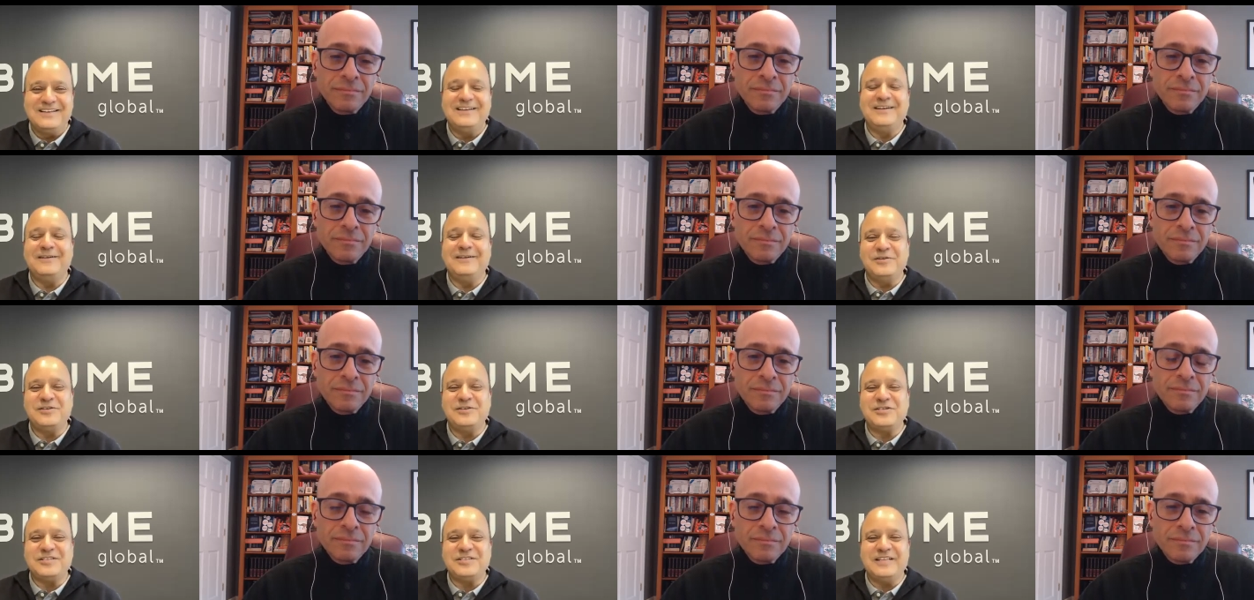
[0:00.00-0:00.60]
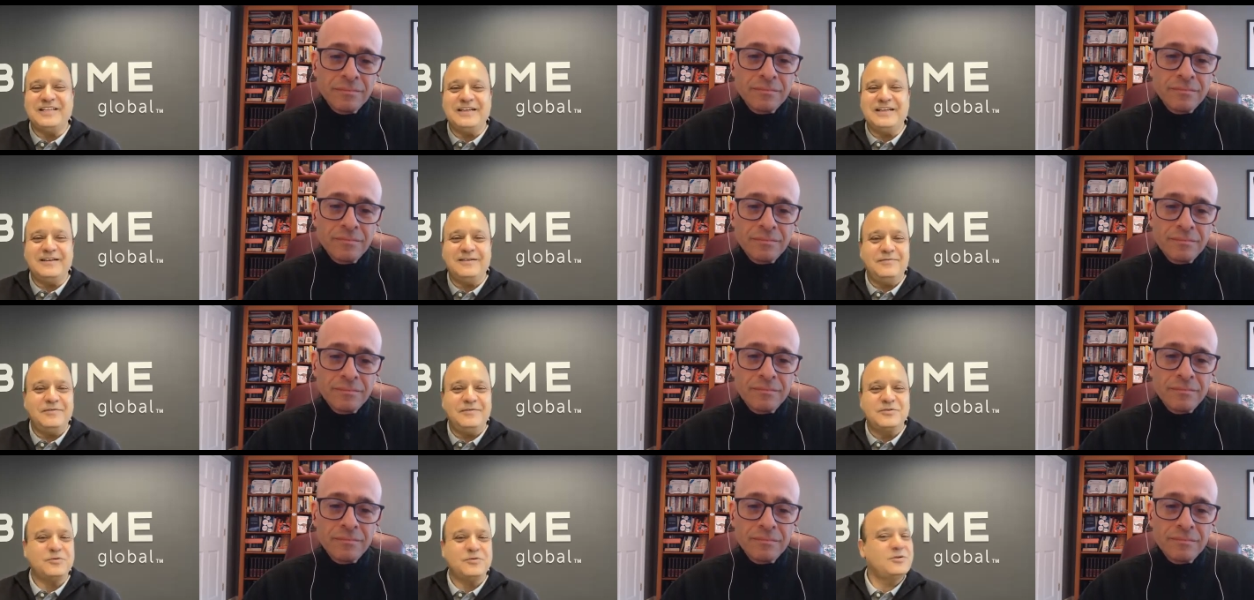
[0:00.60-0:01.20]
Speaker 1: uh, which is there,
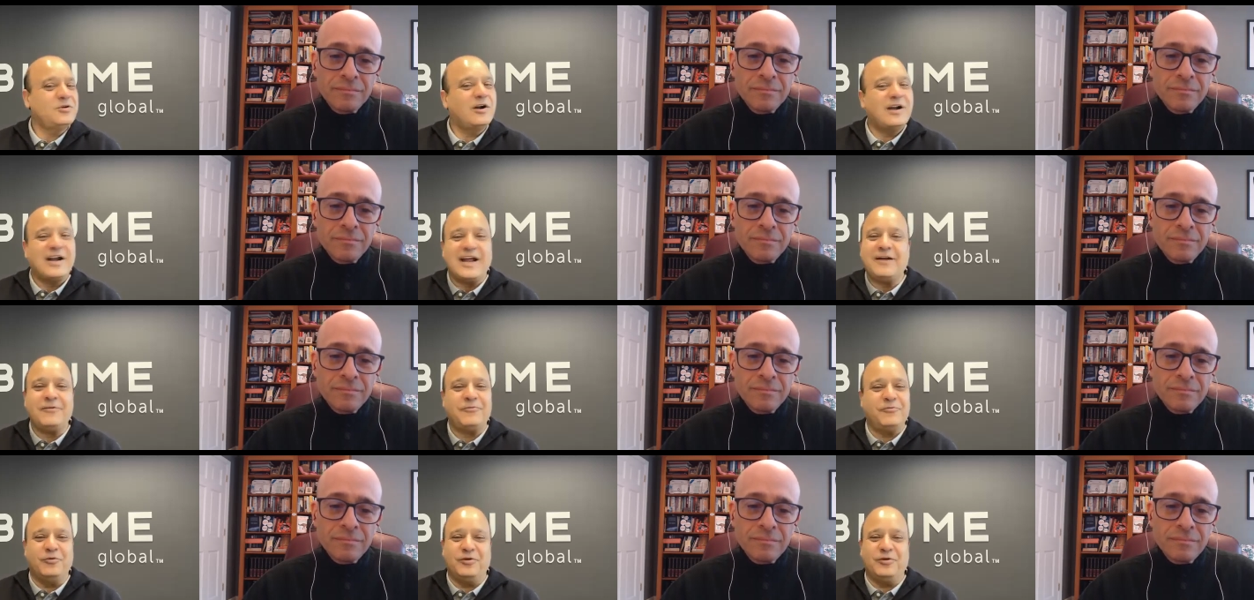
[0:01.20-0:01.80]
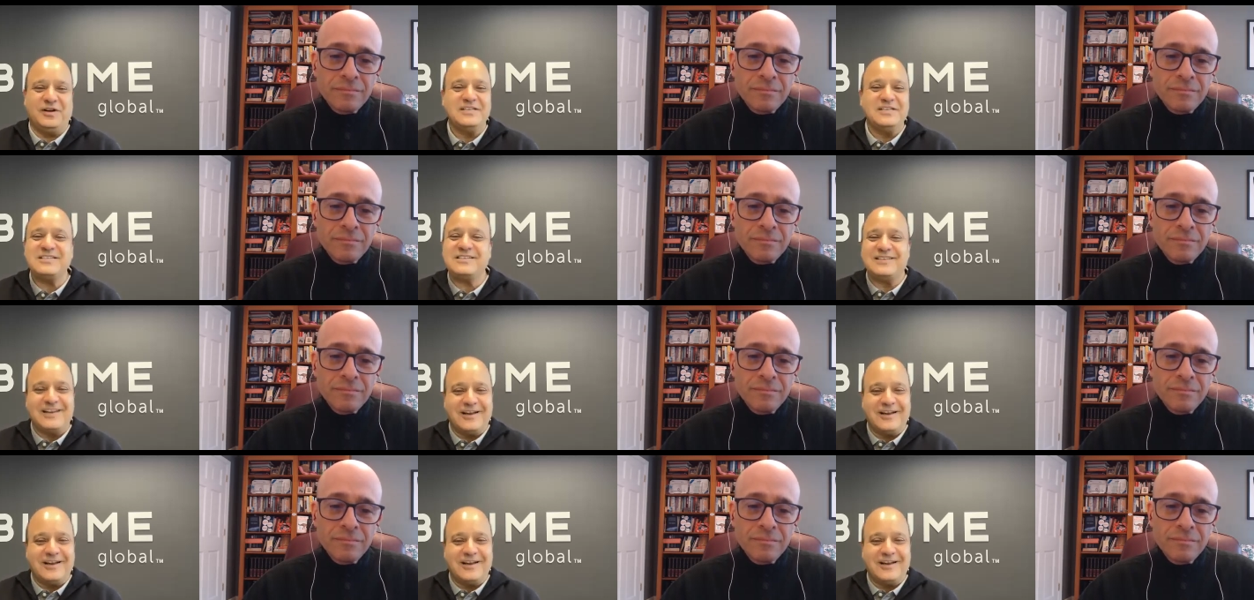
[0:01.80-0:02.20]
which was not our focus.